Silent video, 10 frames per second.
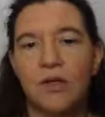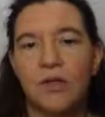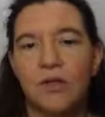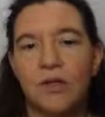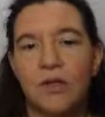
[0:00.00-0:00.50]

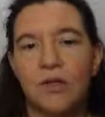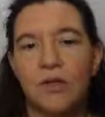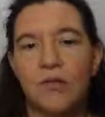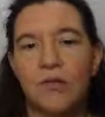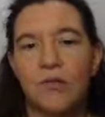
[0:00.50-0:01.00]

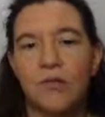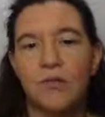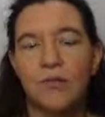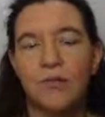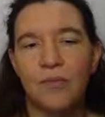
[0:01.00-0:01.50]
So
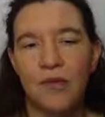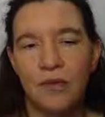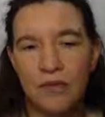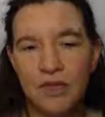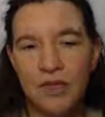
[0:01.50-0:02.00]

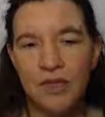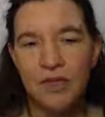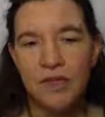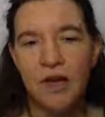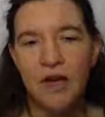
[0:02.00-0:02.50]
those
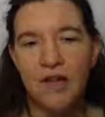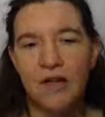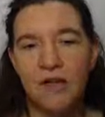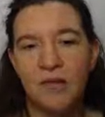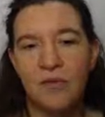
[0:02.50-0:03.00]
things are
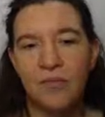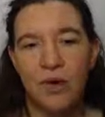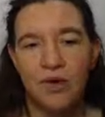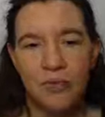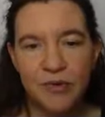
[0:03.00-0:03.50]
then
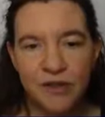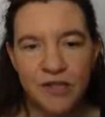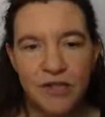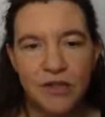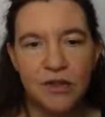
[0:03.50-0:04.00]

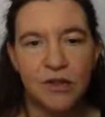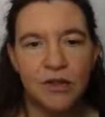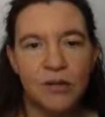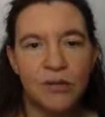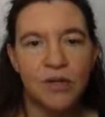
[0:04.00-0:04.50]
possibilities
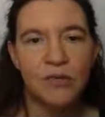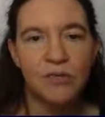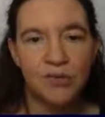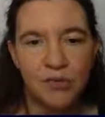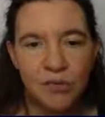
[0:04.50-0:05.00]
to
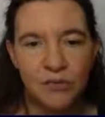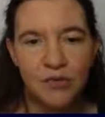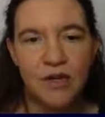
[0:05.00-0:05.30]
improve.